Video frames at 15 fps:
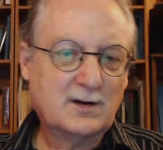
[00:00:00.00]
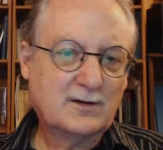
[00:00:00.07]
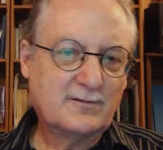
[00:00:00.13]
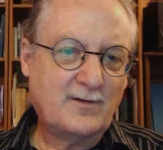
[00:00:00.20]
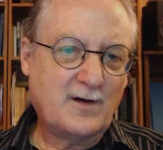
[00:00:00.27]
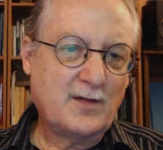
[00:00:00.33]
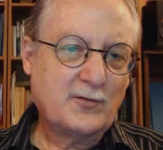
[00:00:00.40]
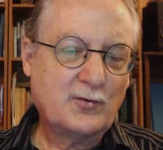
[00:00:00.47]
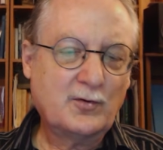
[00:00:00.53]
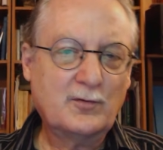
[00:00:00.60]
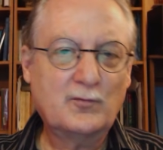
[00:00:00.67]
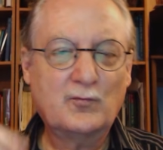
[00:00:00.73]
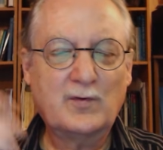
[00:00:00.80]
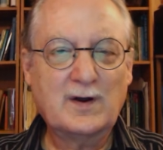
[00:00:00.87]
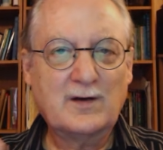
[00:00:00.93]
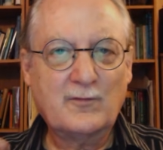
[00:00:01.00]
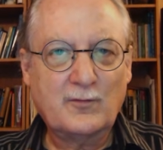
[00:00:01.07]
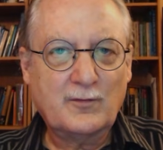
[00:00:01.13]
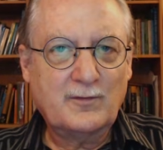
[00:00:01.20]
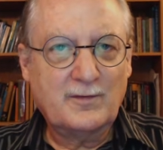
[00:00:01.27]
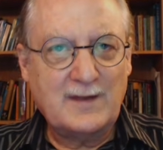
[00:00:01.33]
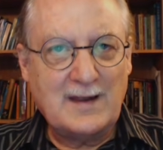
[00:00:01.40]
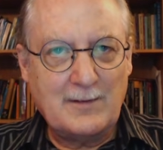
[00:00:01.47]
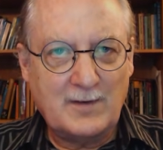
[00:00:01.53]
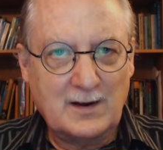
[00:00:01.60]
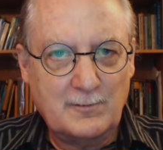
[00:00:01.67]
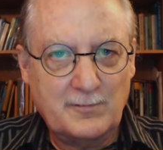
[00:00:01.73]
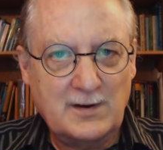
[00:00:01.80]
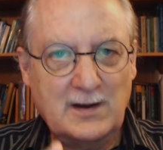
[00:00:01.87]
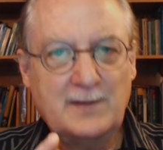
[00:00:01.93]
father, whatever that
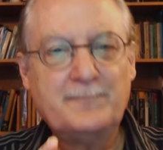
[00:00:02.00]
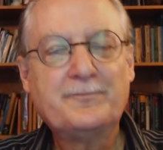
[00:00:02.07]
might be.